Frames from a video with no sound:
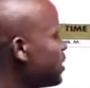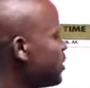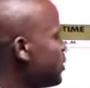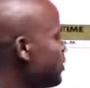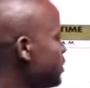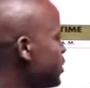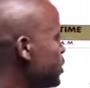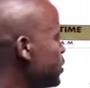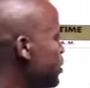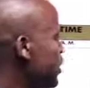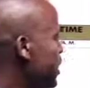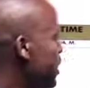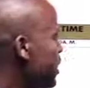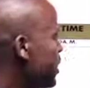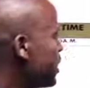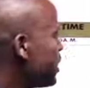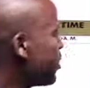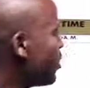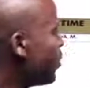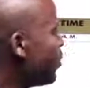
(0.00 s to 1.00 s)
you'll be
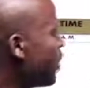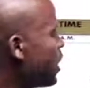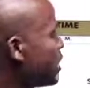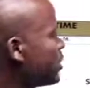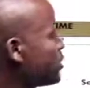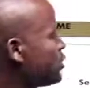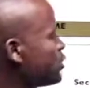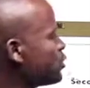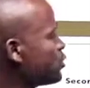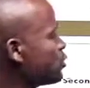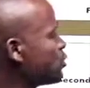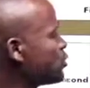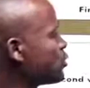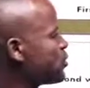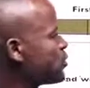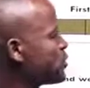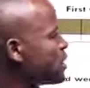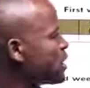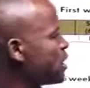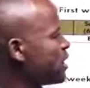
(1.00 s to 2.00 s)
doing 1, 2,
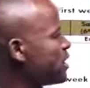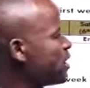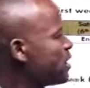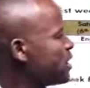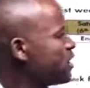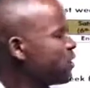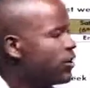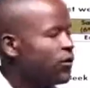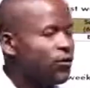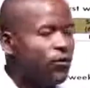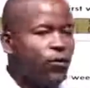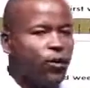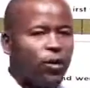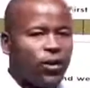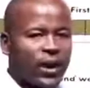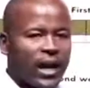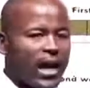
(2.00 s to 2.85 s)
3, 4